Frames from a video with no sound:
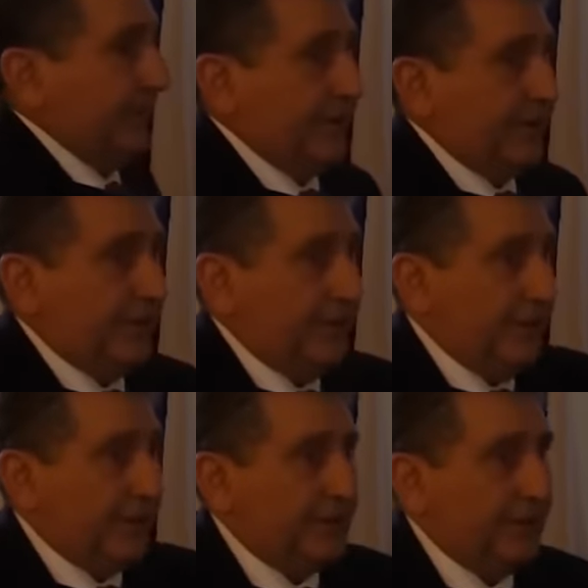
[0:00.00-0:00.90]

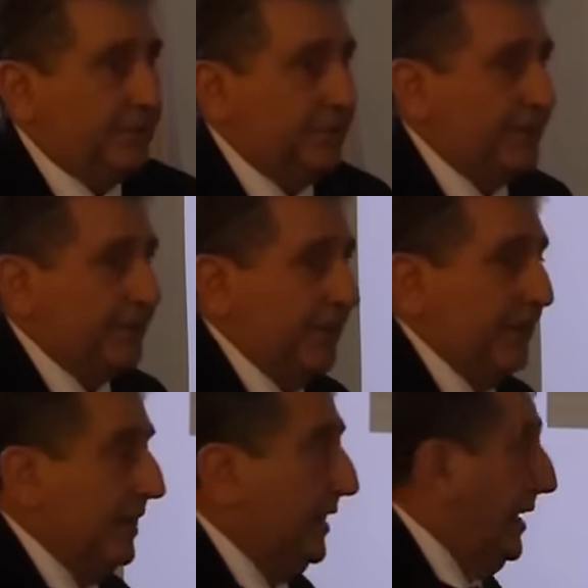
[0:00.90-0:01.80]
finger. Next slide, please.
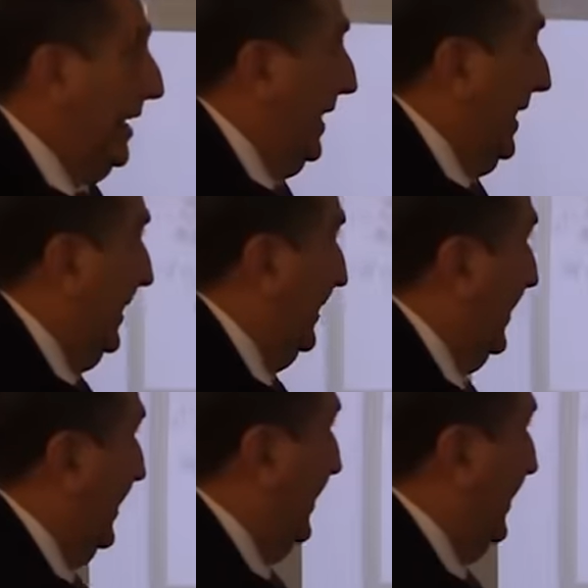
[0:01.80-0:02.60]
And